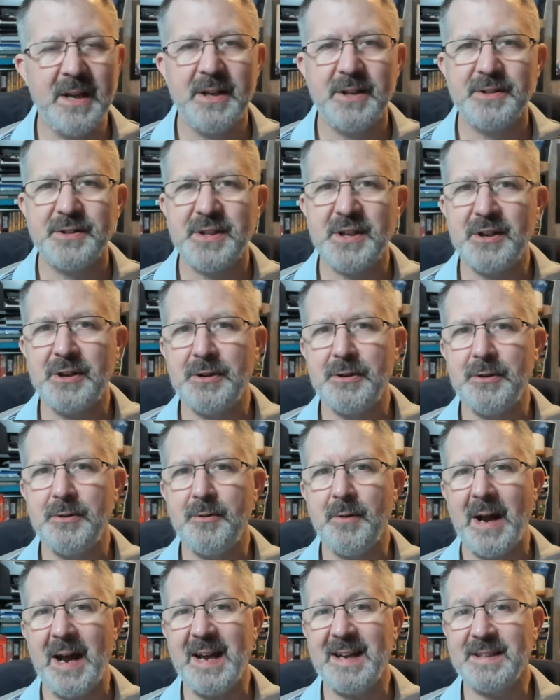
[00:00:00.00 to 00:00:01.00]

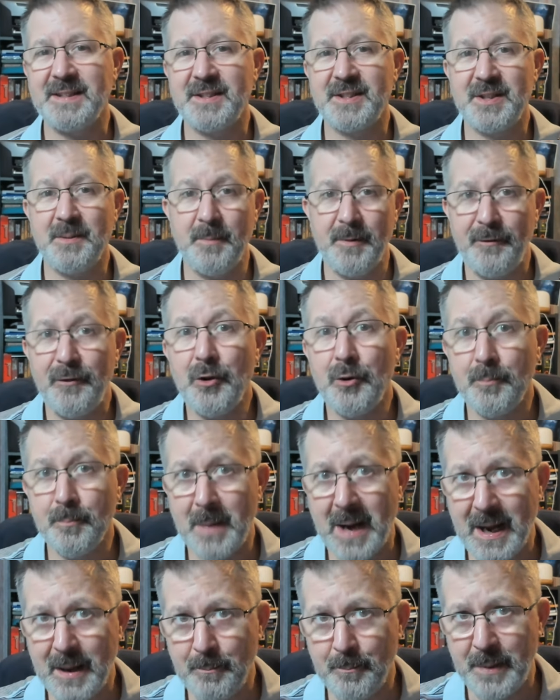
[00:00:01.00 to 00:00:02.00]
So, as some of you
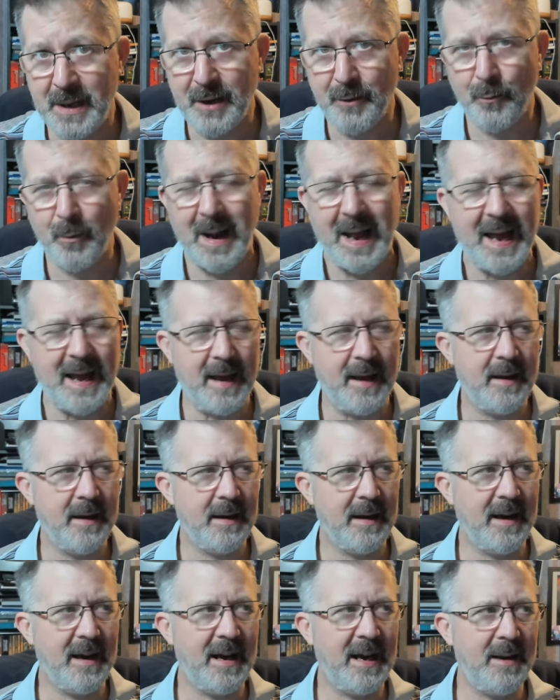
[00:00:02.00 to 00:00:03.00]
might be aware,
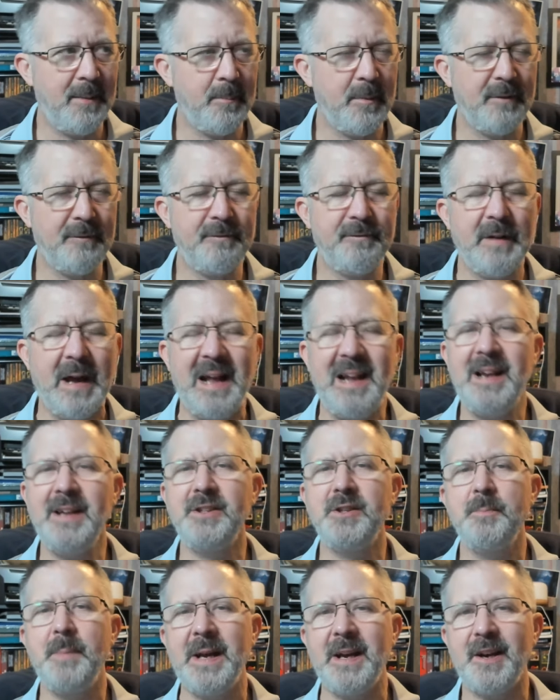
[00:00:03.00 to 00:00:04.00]
I'm a
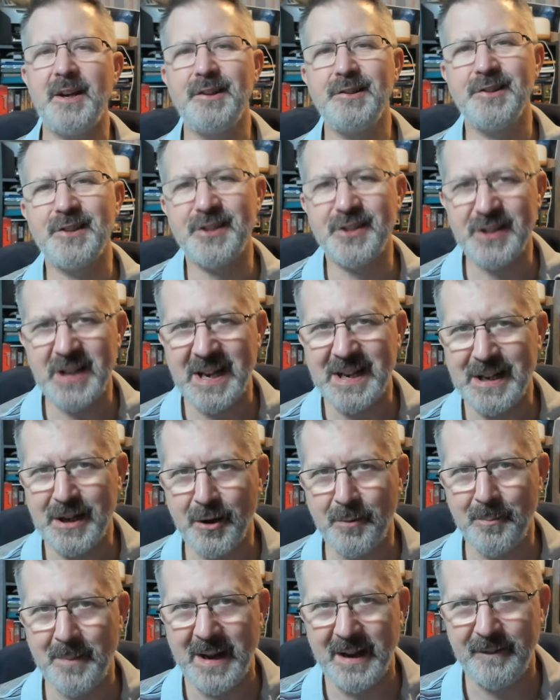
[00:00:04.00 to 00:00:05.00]
little bit unsteady
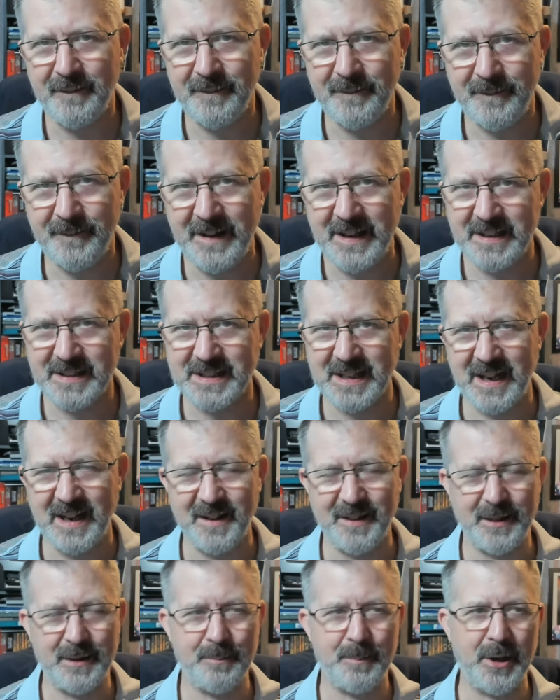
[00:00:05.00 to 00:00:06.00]
on my feet
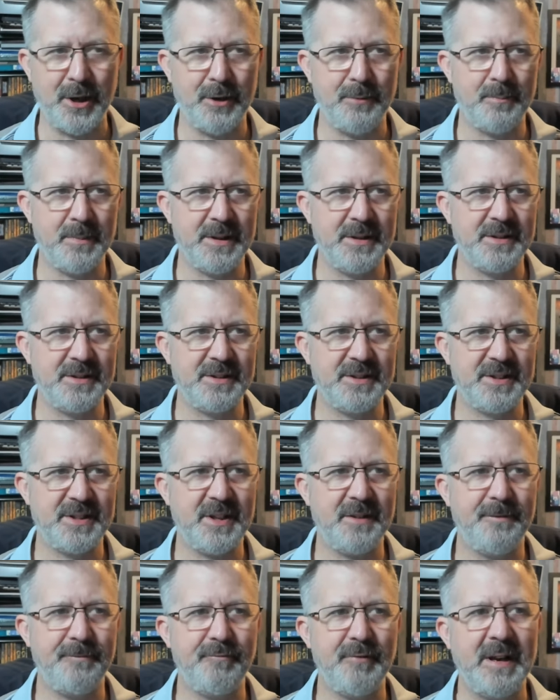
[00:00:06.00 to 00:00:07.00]
at the moment,
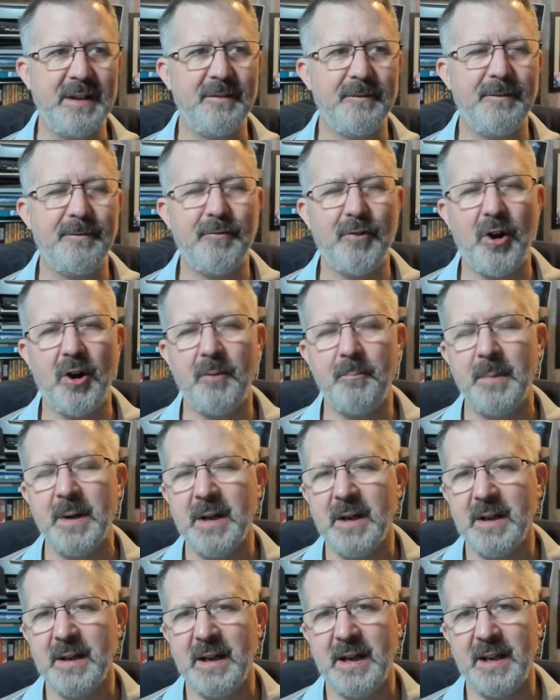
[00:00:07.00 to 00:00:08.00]
suffering from
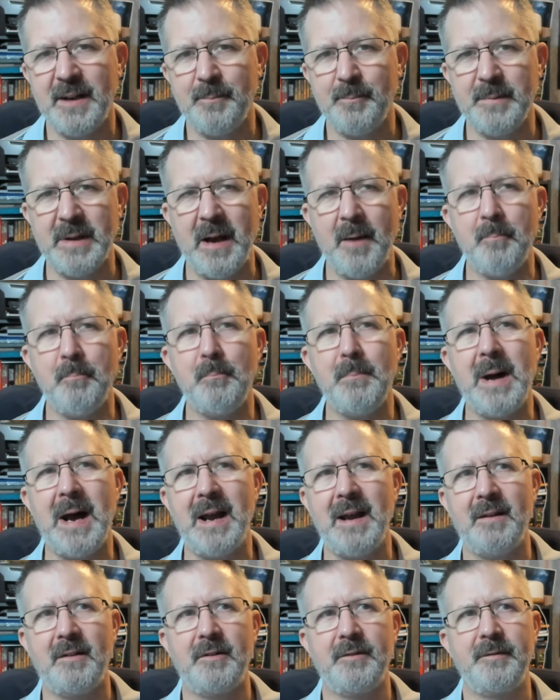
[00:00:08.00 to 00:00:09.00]
um, a
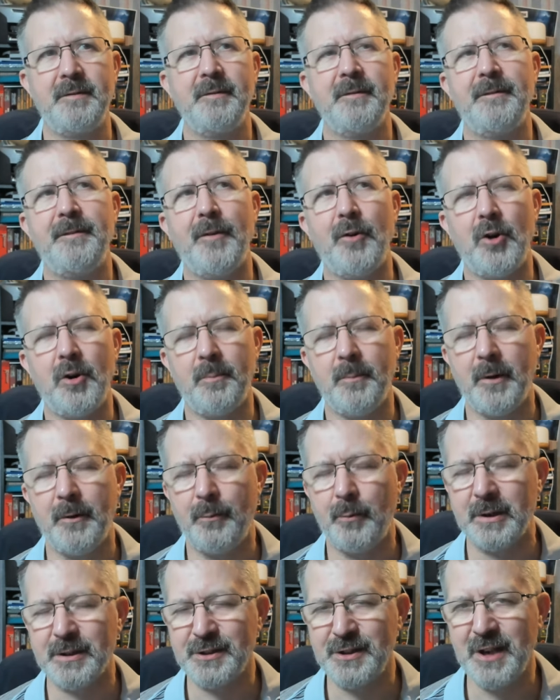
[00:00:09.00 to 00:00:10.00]
mild form
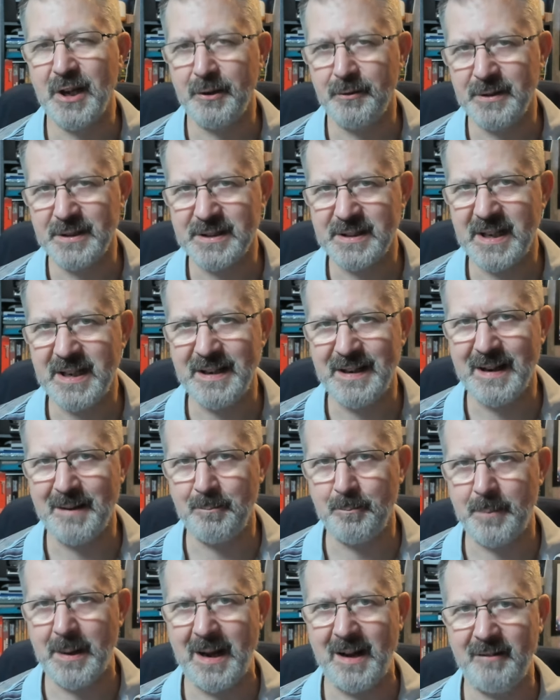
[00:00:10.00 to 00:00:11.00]
of what's known as
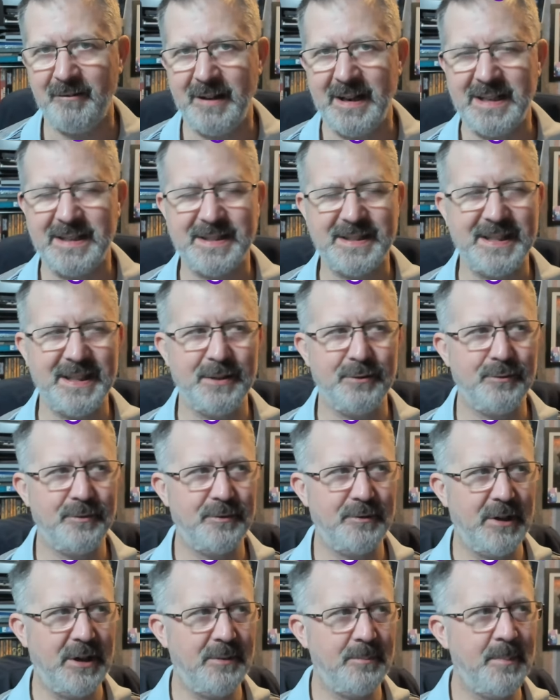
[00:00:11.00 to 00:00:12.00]
Guillain-Barre
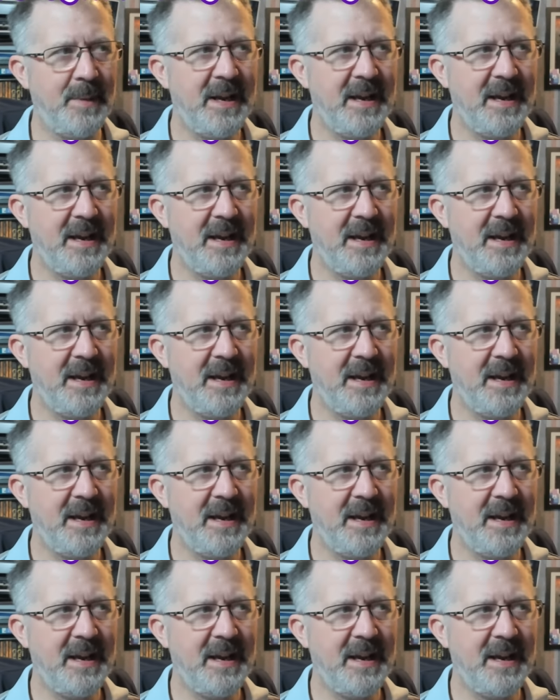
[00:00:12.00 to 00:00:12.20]
syndrome.